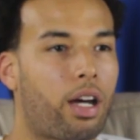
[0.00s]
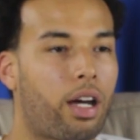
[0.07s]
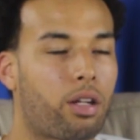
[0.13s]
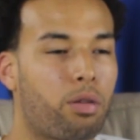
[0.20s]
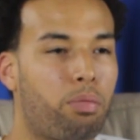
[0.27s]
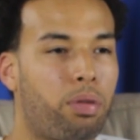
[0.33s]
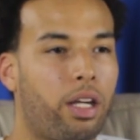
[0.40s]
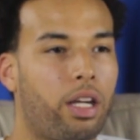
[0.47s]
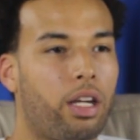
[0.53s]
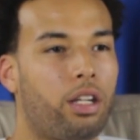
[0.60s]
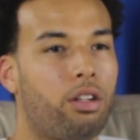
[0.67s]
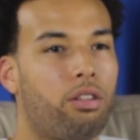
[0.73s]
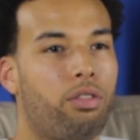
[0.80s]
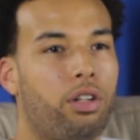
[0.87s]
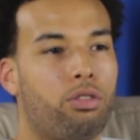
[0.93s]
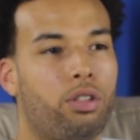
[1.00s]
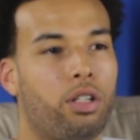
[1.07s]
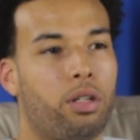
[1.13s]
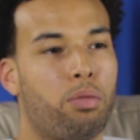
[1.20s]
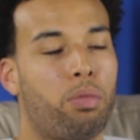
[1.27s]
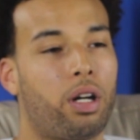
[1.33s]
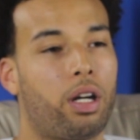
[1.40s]
I, I, can play
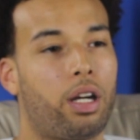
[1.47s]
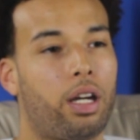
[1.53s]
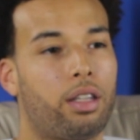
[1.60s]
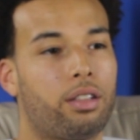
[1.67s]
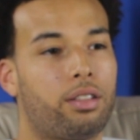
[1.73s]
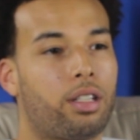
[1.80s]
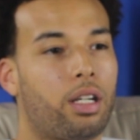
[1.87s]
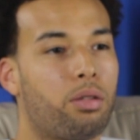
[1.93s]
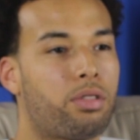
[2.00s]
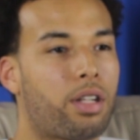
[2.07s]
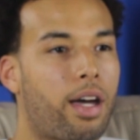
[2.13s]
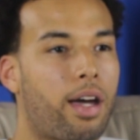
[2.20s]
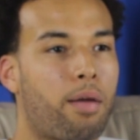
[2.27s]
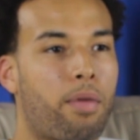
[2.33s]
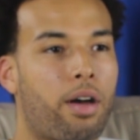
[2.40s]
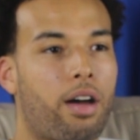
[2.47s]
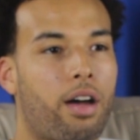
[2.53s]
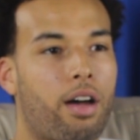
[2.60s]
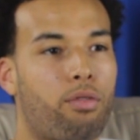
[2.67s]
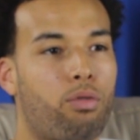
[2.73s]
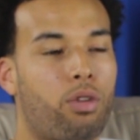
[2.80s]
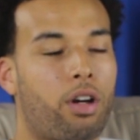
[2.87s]
individually, but at the same time,
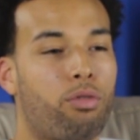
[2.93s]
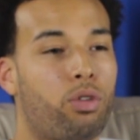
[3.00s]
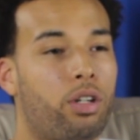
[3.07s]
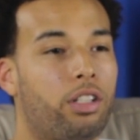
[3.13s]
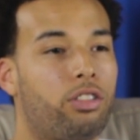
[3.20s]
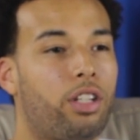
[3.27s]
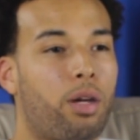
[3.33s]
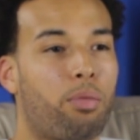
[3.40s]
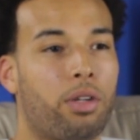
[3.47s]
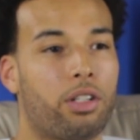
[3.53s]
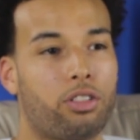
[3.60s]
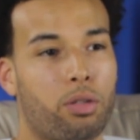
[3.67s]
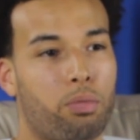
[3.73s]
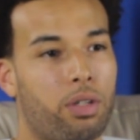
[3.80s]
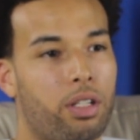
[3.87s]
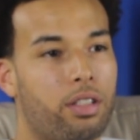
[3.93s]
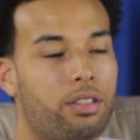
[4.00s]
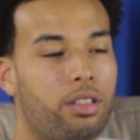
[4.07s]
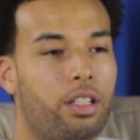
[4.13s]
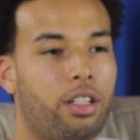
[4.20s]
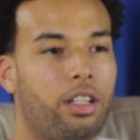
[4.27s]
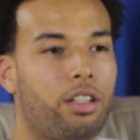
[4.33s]
I, have won a championship in
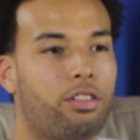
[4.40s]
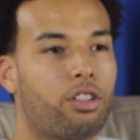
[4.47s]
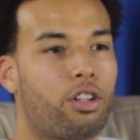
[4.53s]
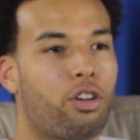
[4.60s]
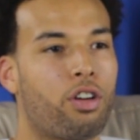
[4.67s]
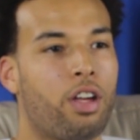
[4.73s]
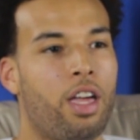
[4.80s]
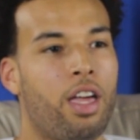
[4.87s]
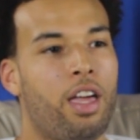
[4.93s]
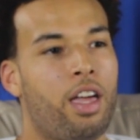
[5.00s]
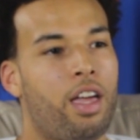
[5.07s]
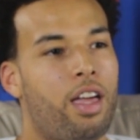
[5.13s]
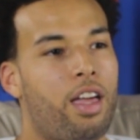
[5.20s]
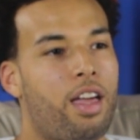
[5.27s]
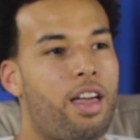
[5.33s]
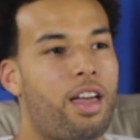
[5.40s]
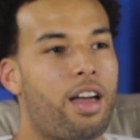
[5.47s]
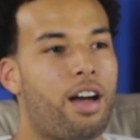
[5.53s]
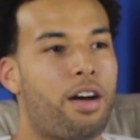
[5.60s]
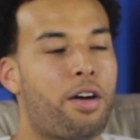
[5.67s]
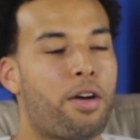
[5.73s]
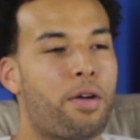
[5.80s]
this league. So
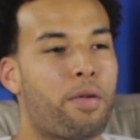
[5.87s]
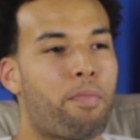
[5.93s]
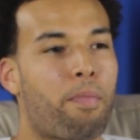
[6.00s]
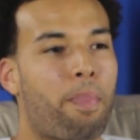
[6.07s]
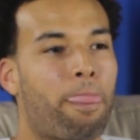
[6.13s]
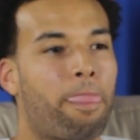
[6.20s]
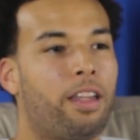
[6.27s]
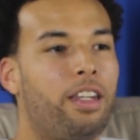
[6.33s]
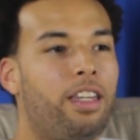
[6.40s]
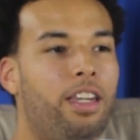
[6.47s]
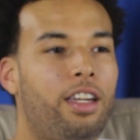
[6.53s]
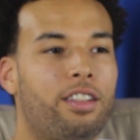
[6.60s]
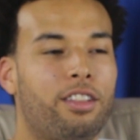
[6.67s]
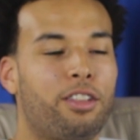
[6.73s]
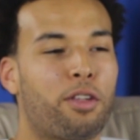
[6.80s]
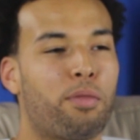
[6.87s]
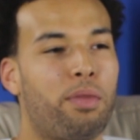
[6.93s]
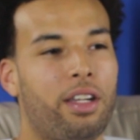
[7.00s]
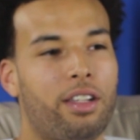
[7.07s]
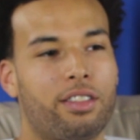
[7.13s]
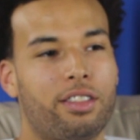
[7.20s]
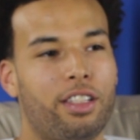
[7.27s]
um, the league isn't the
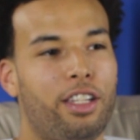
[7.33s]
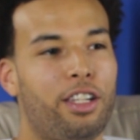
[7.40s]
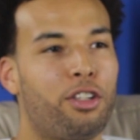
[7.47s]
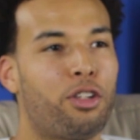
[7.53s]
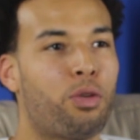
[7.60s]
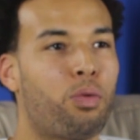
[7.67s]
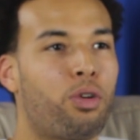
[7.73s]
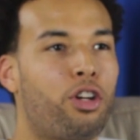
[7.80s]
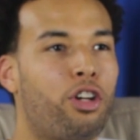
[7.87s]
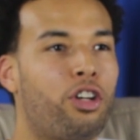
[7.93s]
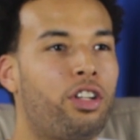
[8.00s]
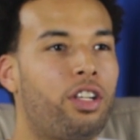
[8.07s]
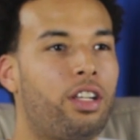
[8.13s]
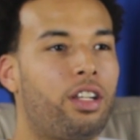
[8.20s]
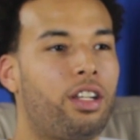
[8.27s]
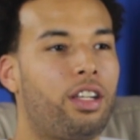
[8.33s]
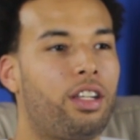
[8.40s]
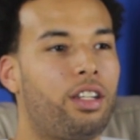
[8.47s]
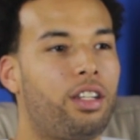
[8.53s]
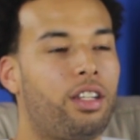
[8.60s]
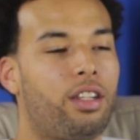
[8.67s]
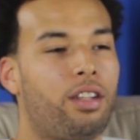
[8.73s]
biggest league in the world, and,
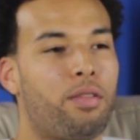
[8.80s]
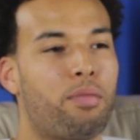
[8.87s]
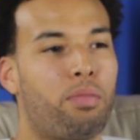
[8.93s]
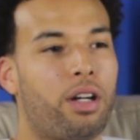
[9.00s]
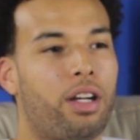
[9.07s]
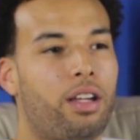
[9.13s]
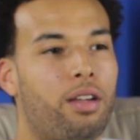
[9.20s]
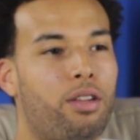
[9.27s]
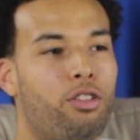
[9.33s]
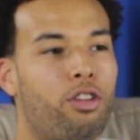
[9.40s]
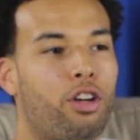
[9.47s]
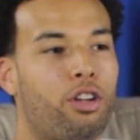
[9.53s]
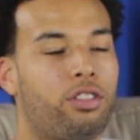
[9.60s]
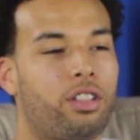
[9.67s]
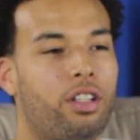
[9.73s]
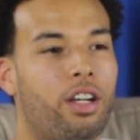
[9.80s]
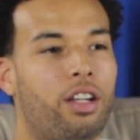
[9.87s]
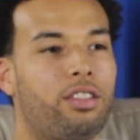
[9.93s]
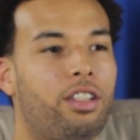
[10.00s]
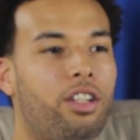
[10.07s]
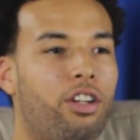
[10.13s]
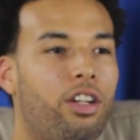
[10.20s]
and but you know, to
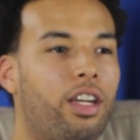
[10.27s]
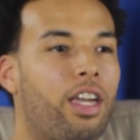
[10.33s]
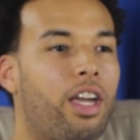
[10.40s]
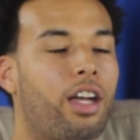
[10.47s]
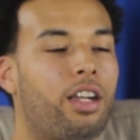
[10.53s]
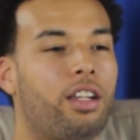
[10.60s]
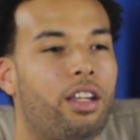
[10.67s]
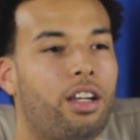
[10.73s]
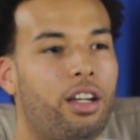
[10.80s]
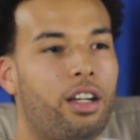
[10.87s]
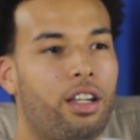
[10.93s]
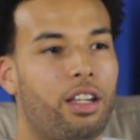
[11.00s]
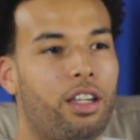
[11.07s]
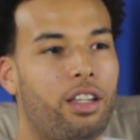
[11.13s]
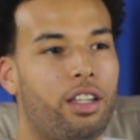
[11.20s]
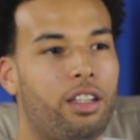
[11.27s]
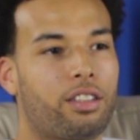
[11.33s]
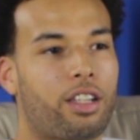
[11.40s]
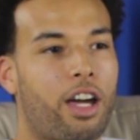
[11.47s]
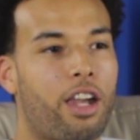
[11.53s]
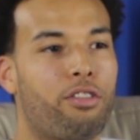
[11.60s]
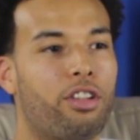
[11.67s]
us here in Canada, it,
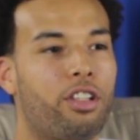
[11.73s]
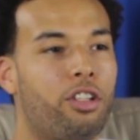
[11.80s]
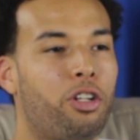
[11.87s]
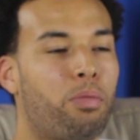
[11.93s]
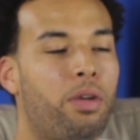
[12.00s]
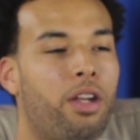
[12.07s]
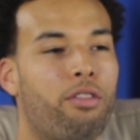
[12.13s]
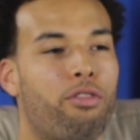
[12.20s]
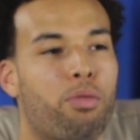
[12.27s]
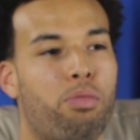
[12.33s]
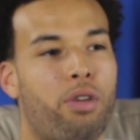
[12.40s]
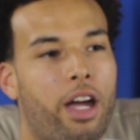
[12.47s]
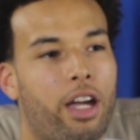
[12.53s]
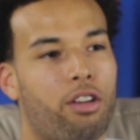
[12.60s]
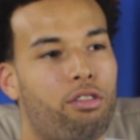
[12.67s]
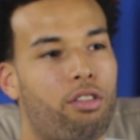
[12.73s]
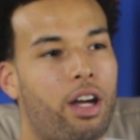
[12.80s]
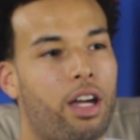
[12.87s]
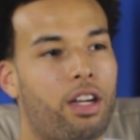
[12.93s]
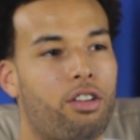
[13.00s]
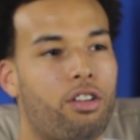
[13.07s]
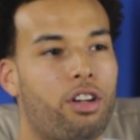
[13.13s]
it's kind of a little bit of a bragging
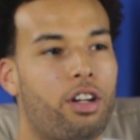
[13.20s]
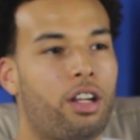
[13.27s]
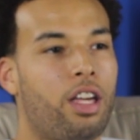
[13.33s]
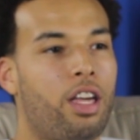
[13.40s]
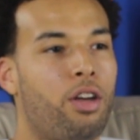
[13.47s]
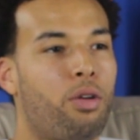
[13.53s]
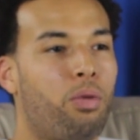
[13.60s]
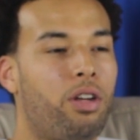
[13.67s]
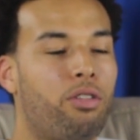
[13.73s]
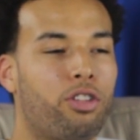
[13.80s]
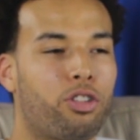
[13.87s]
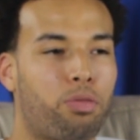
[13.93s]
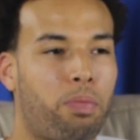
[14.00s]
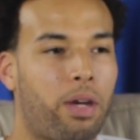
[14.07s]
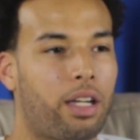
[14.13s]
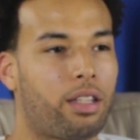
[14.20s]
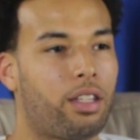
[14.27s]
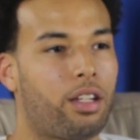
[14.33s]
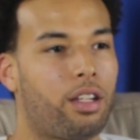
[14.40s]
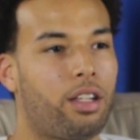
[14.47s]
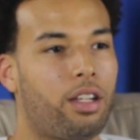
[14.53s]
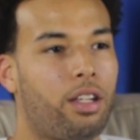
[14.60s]
right, or we
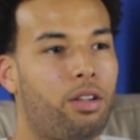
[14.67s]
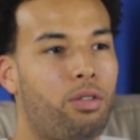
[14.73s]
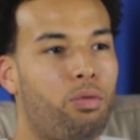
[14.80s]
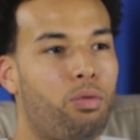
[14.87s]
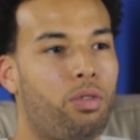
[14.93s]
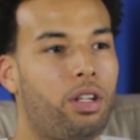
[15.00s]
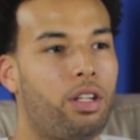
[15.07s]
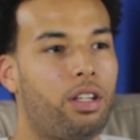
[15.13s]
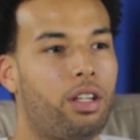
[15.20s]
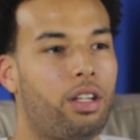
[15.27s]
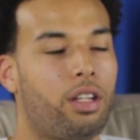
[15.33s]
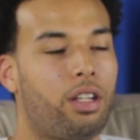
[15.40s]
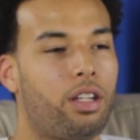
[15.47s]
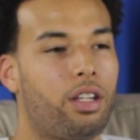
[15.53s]
respect it, and, and it,